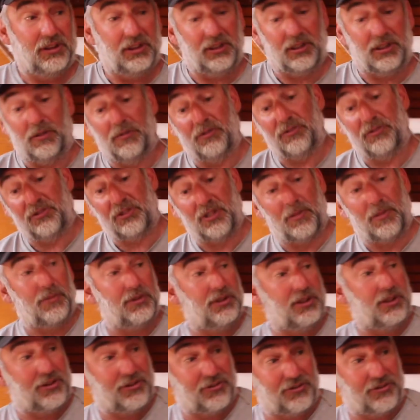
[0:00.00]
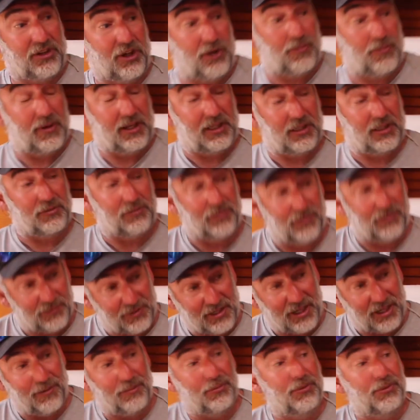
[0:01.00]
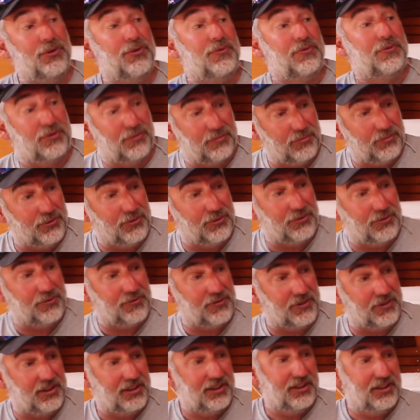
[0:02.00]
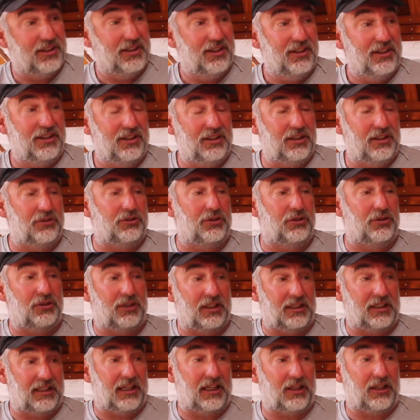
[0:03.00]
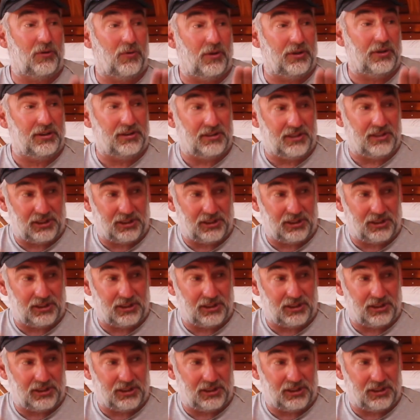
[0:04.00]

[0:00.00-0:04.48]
and some of the other sail makers will have now moved to more of the, so you can get quite a